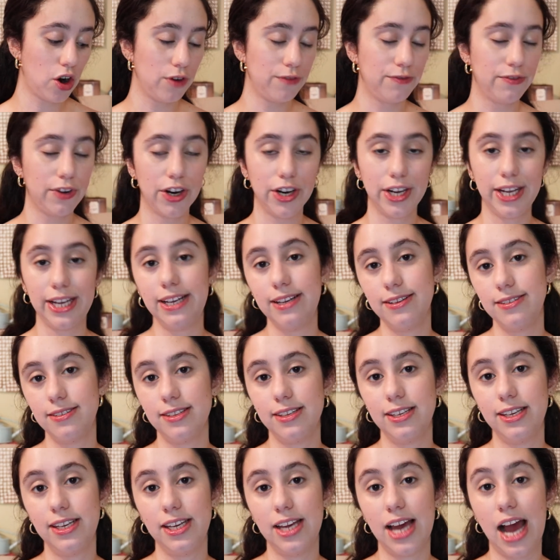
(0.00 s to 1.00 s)
are very
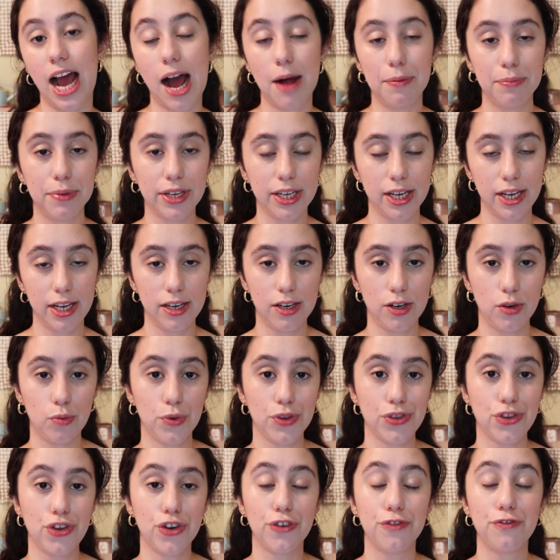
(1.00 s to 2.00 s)
easily applicated
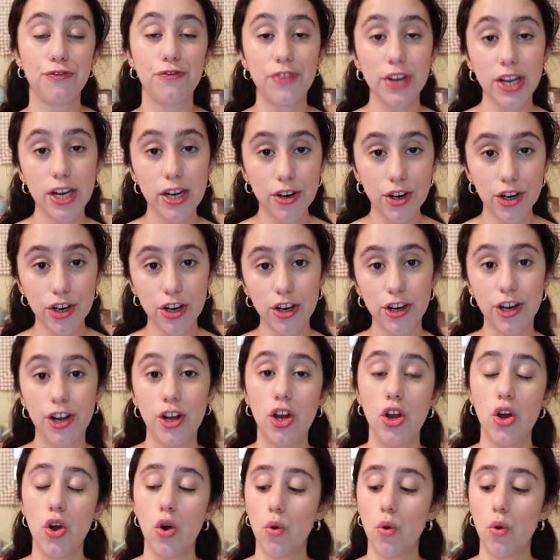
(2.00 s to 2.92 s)
with your finger